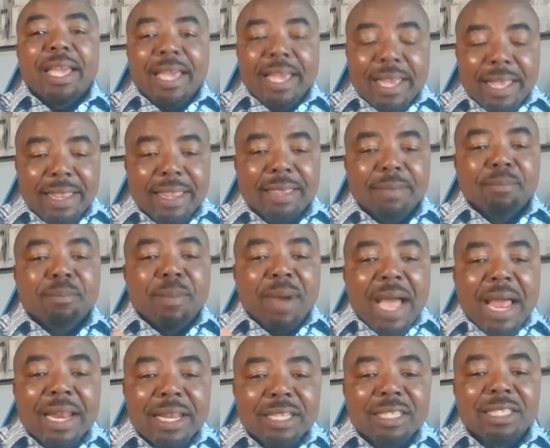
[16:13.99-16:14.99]
in the
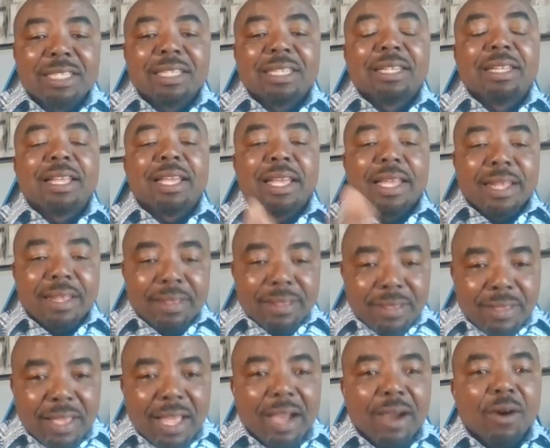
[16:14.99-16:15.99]
managing
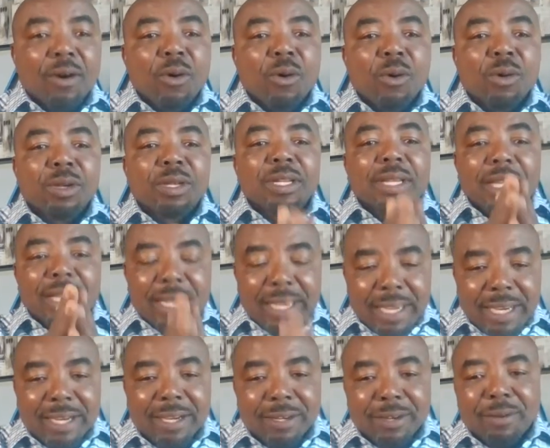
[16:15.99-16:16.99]
their own
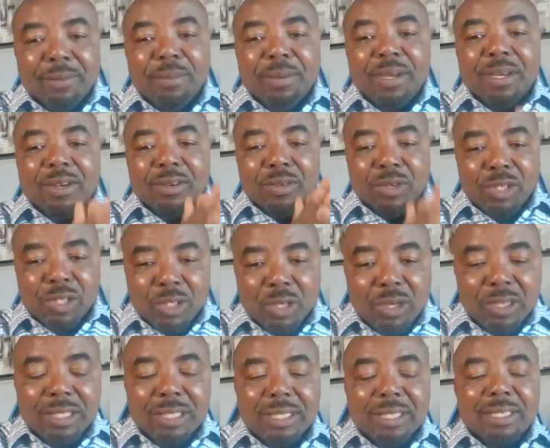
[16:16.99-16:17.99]
economic
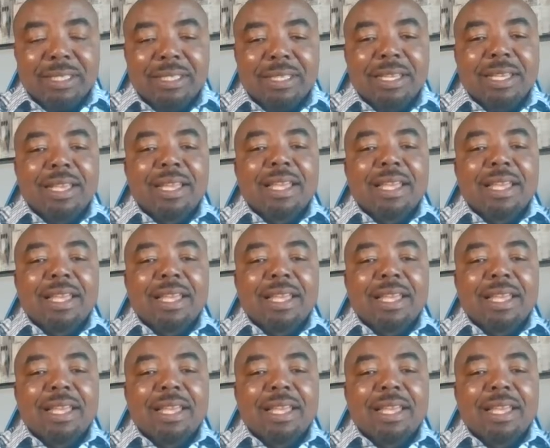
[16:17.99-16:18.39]
resources